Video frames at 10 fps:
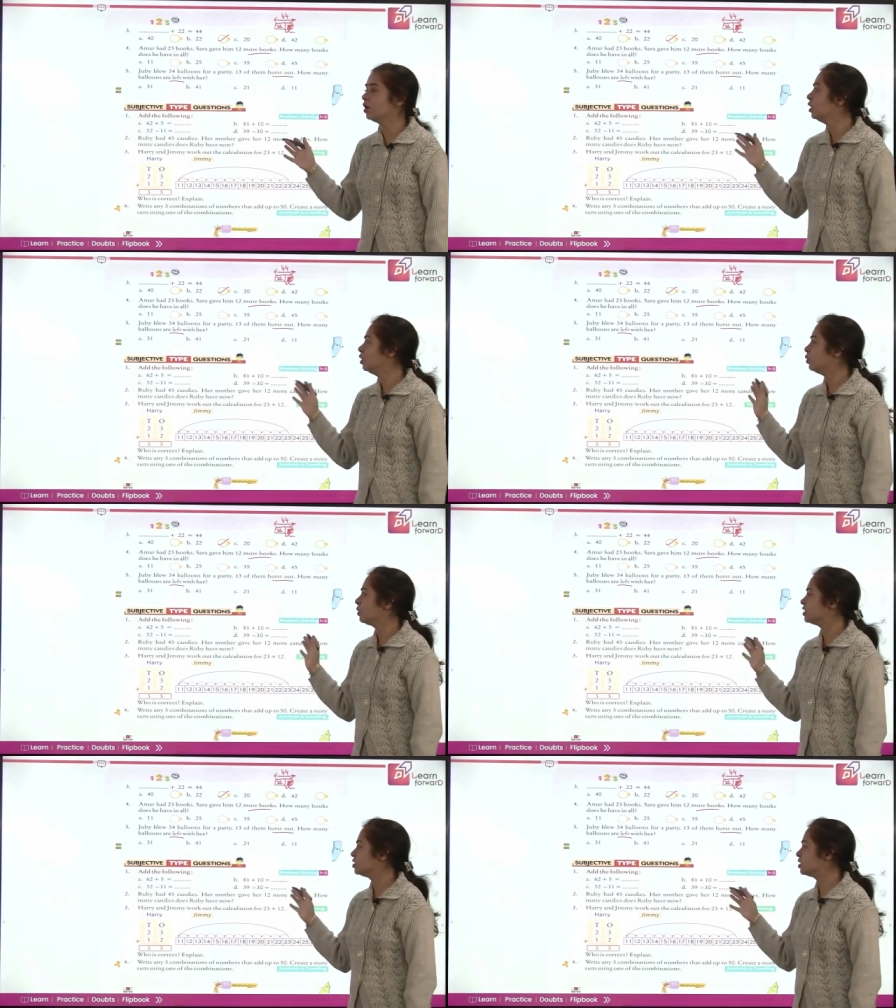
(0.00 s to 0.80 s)
You can
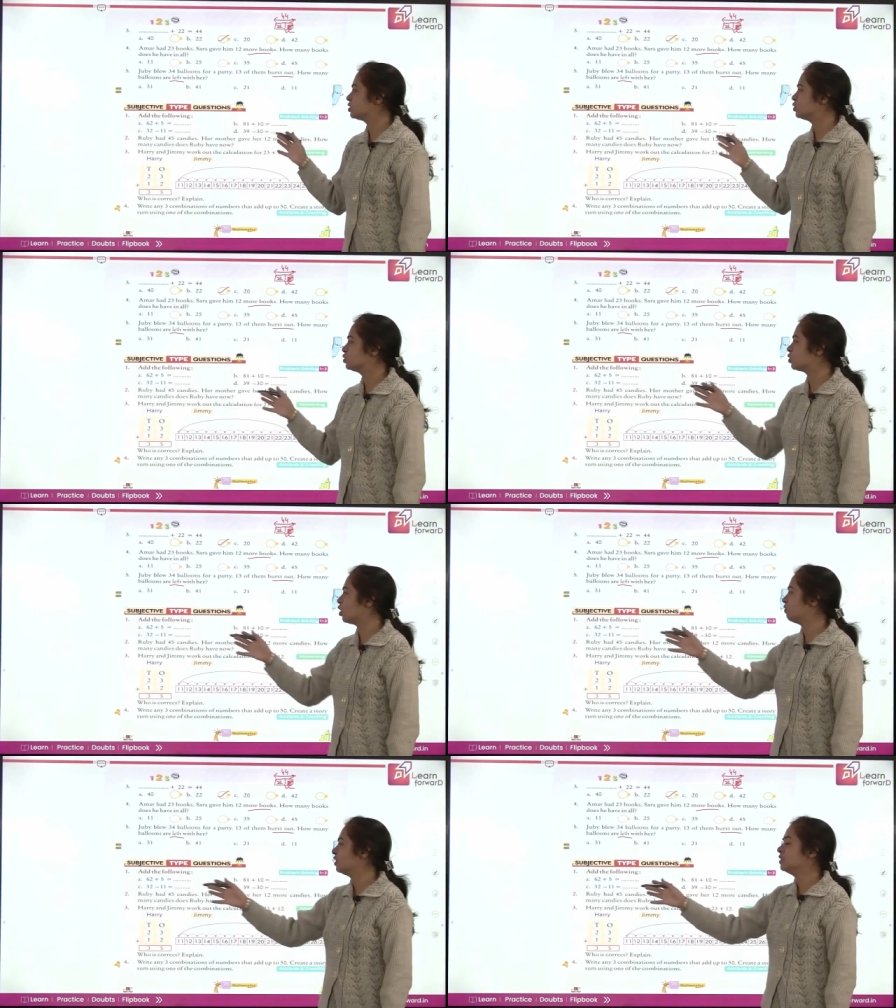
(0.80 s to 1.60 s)
just solve.
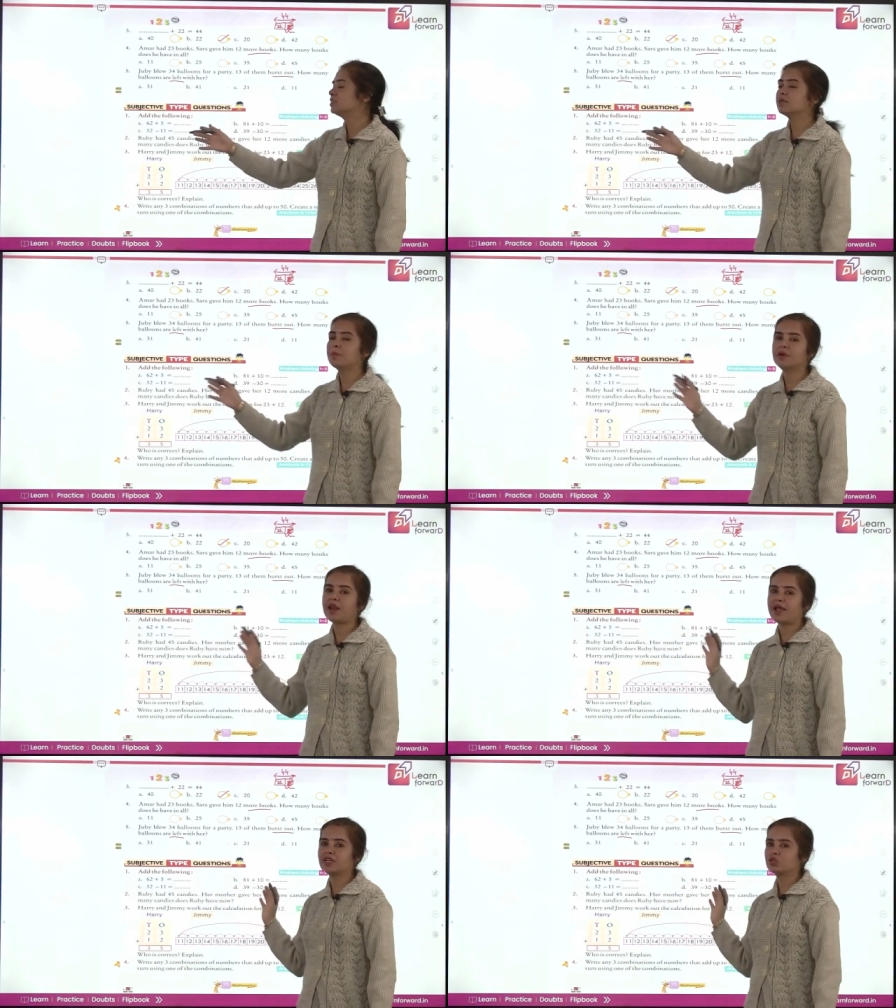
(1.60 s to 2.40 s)

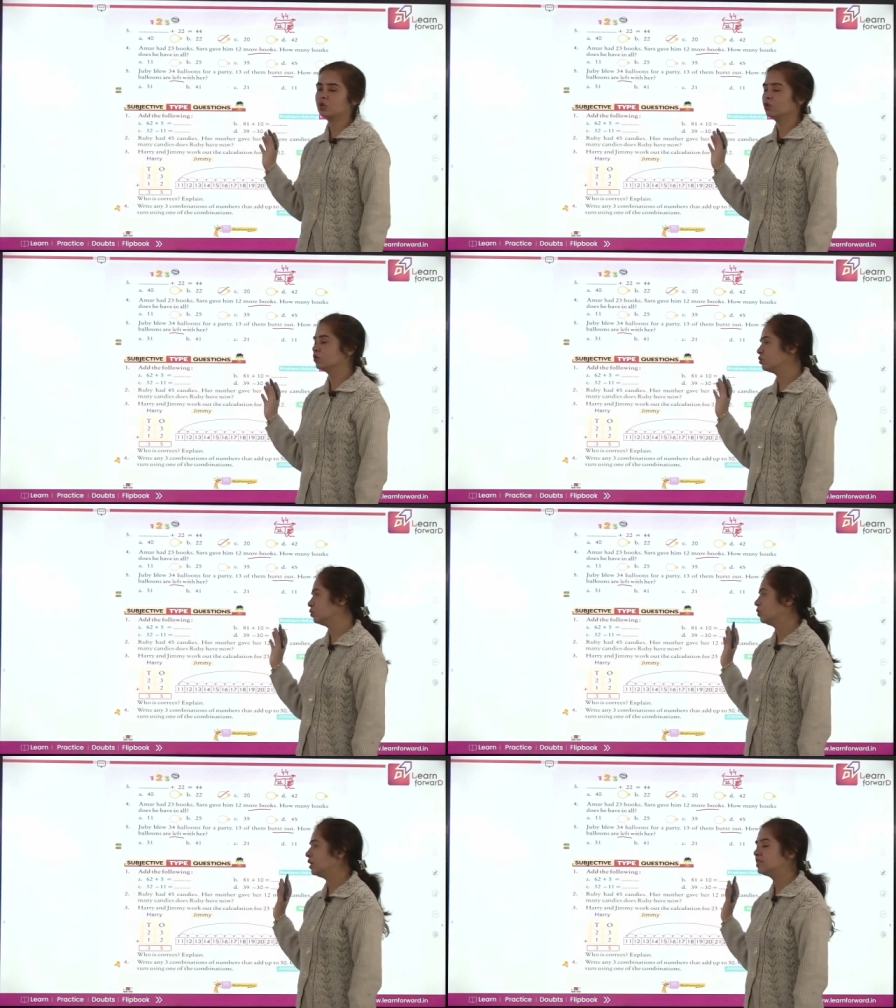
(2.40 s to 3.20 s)
Subtraction also
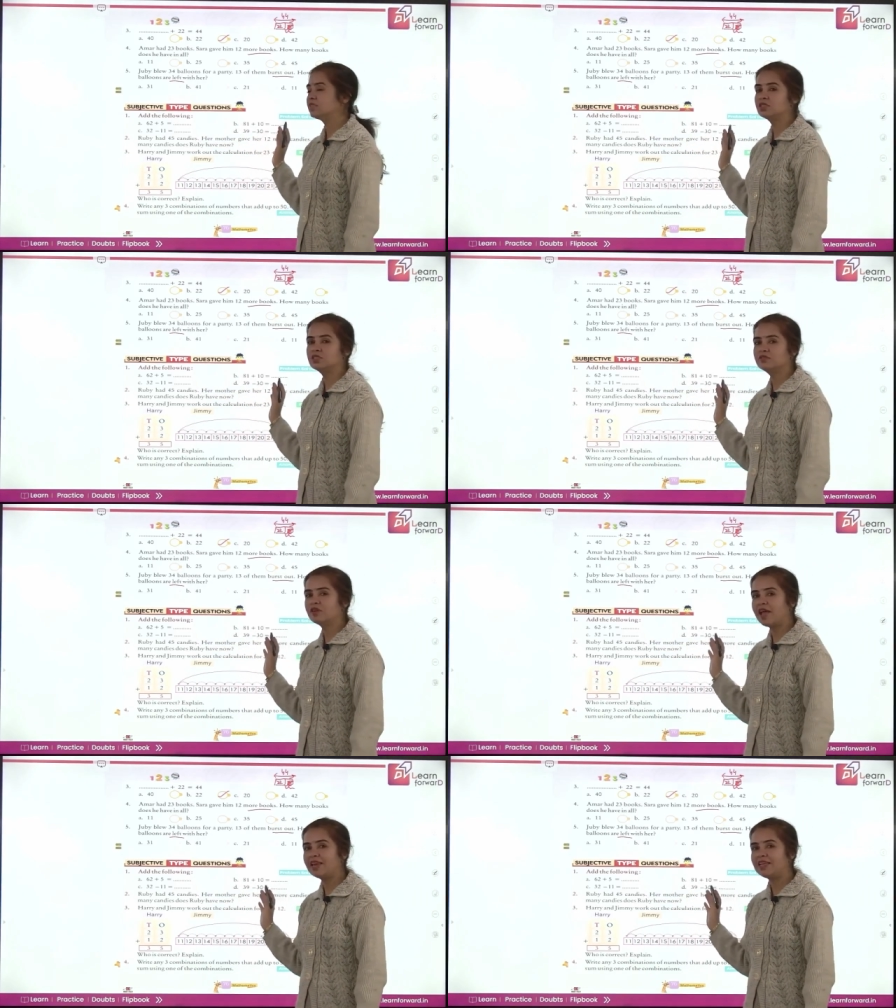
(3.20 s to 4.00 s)
is an
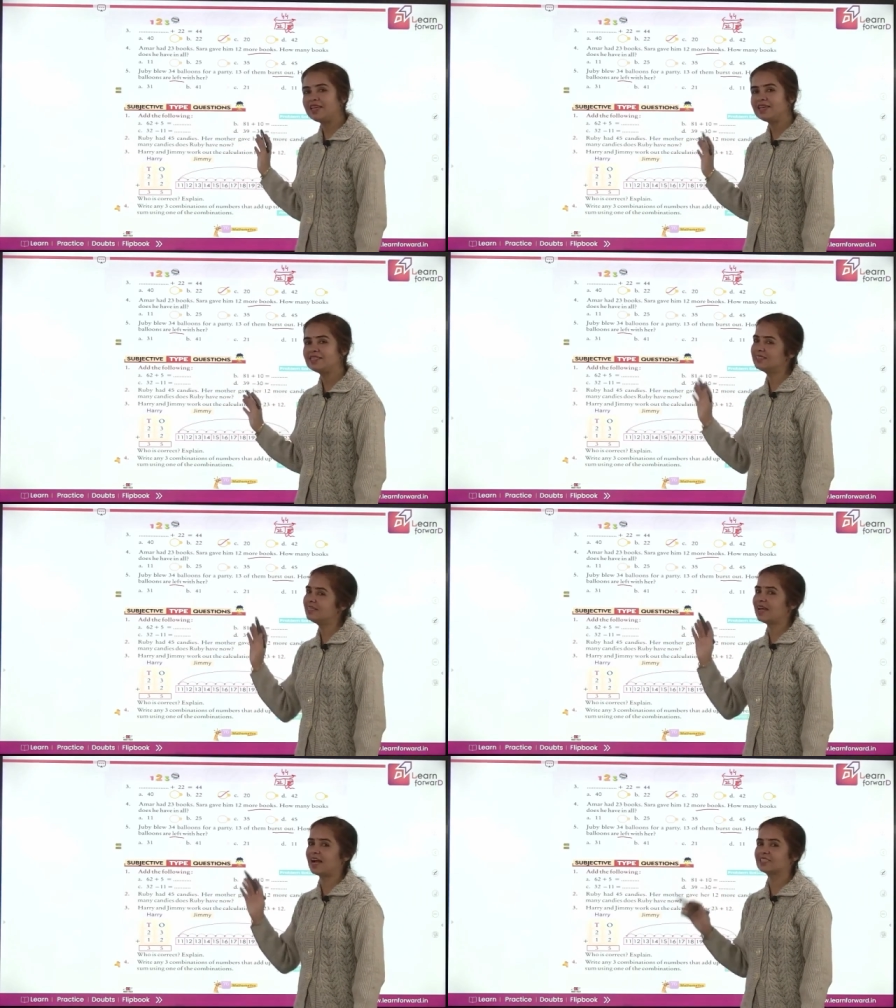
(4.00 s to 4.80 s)
easy
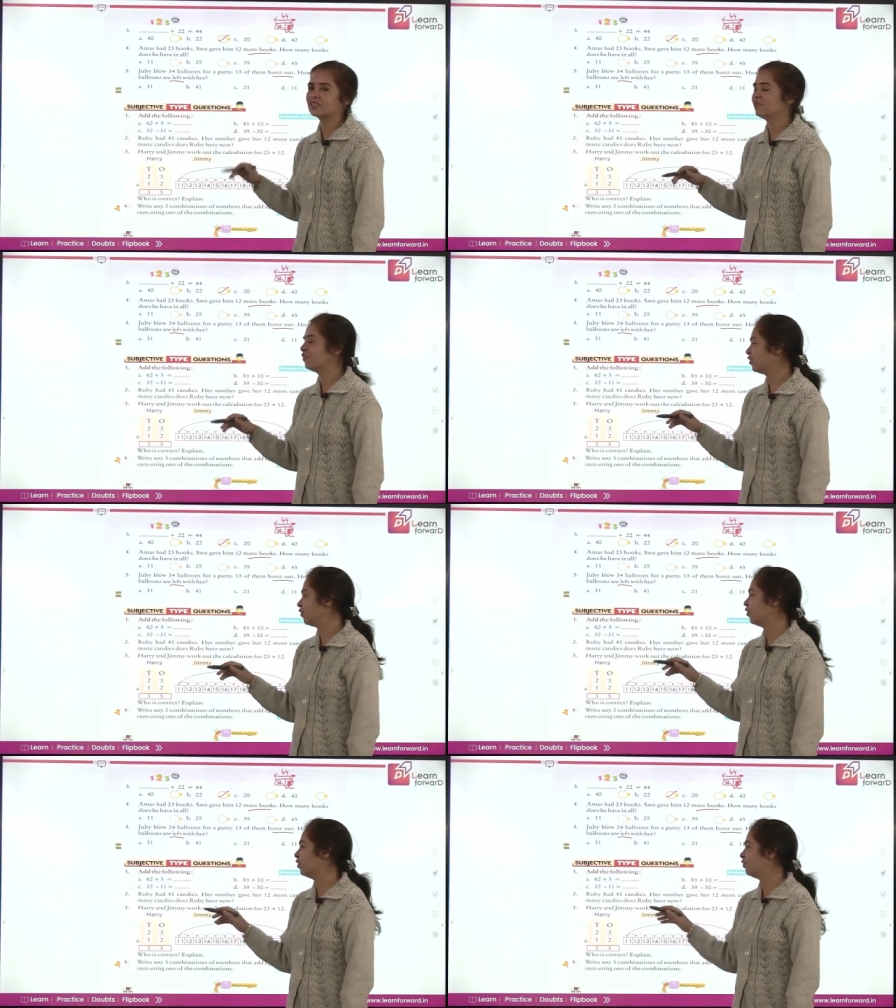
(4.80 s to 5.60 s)
task for all
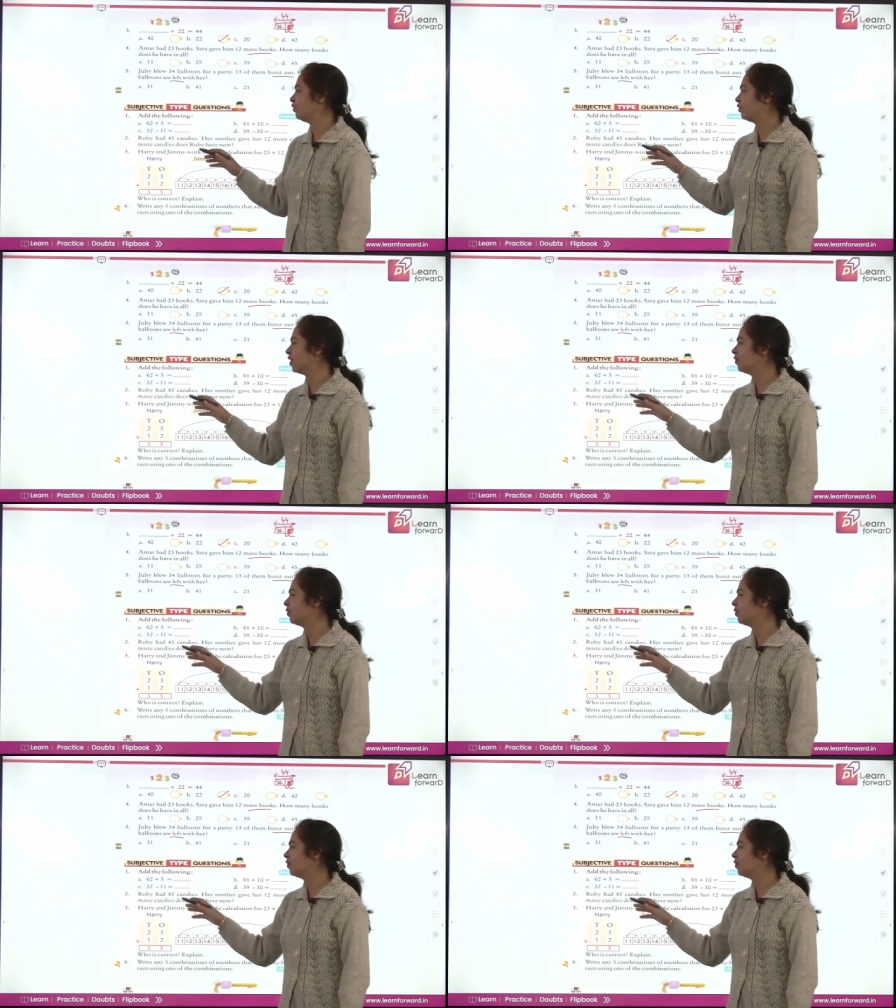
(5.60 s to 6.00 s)
of you now.